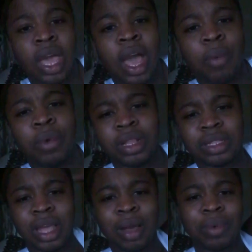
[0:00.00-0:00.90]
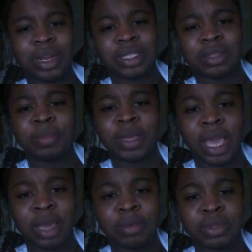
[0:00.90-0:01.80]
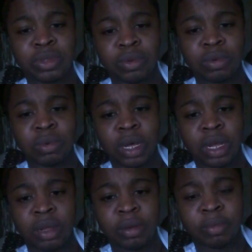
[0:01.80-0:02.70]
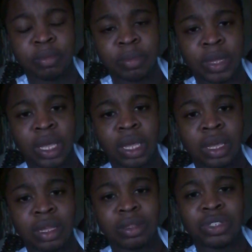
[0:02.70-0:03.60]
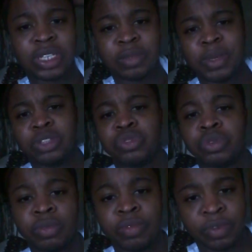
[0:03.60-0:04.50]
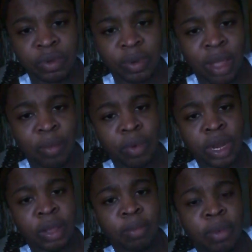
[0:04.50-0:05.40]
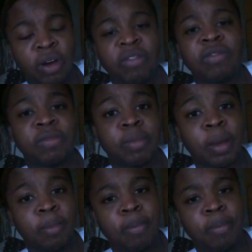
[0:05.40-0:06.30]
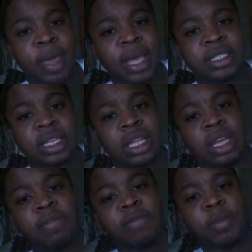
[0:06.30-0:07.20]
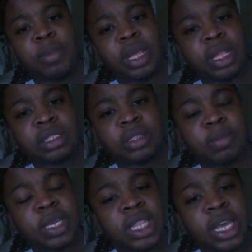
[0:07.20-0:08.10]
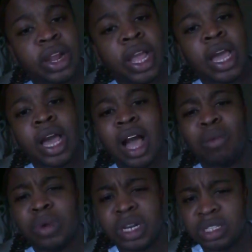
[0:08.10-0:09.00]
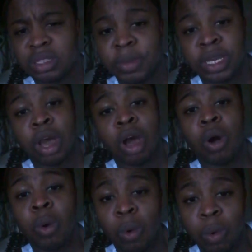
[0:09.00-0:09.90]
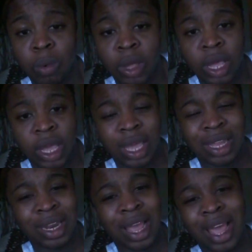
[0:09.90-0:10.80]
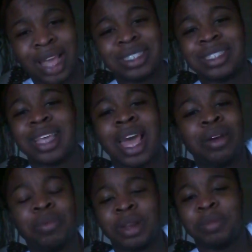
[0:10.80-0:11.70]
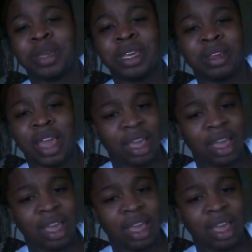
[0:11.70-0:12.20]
I wanted to be able to just be truthful. I wanted both my masculine and feminine to be there. I wanted to be whole, and I don't want to be,